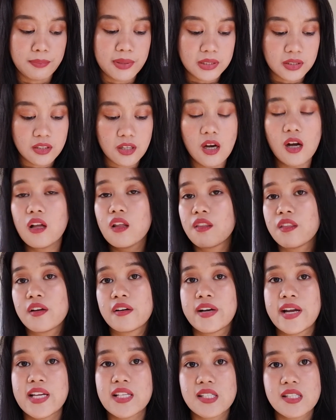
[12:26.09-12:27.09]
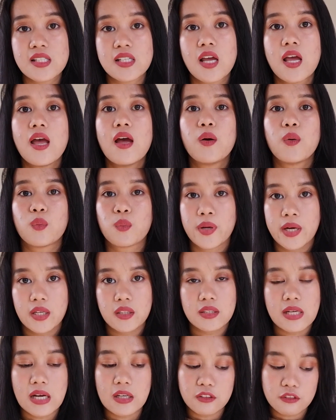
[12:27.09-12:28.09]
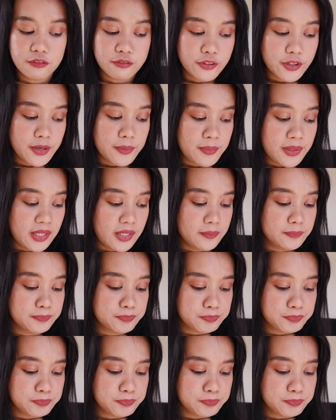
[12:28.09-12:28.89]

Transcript: but all the rest worked out for me.